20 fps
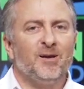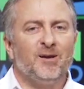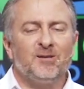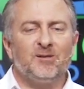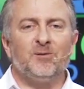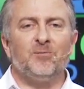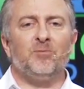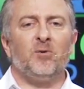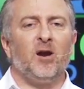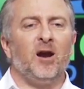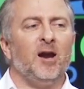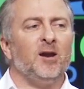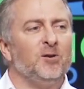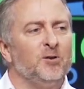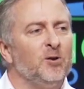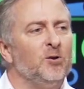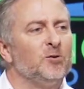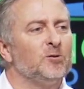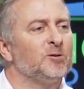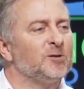It's a
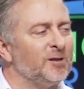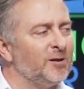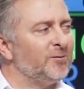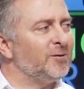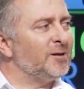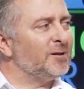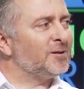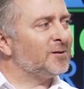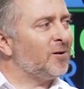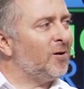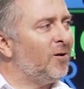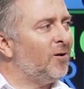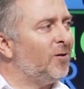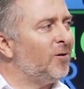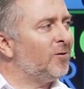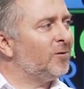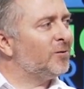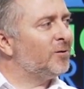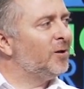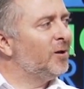brand new series
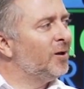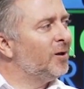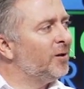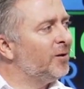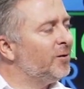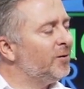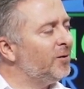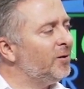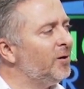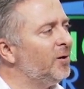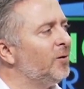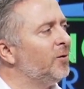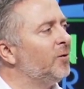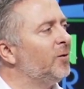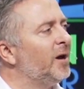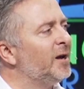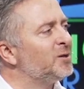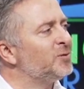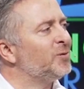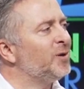called
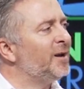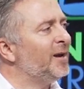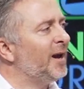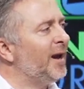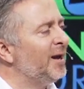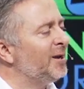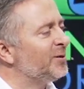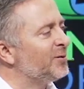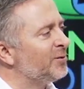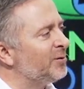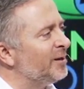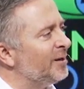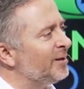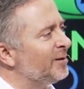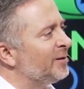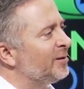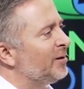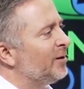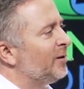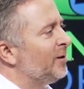New. As we enter
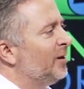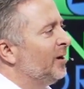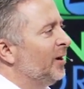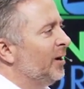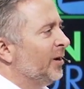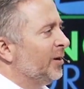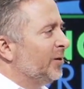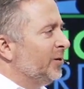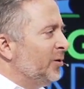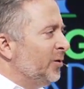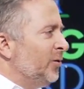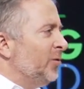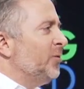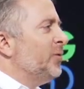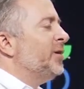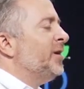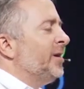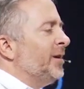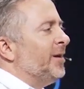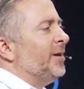into the new
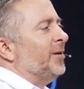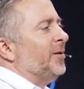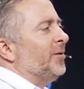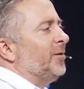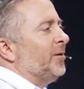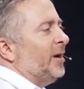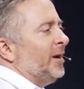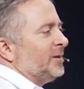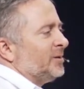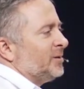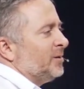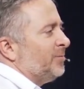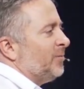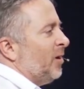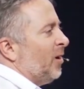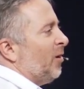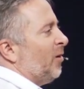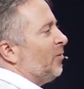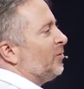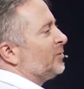year, as
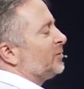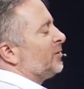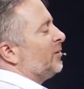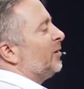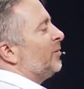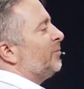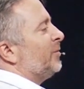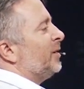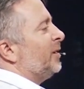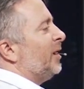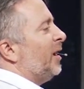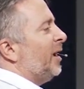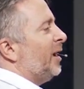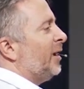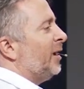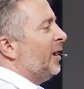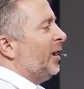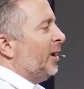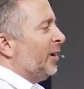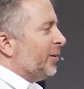tomorrow is going to be
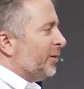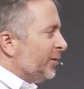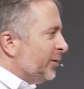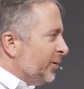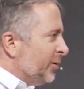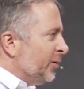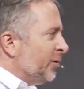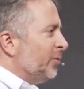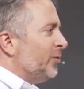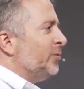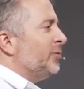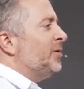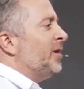a new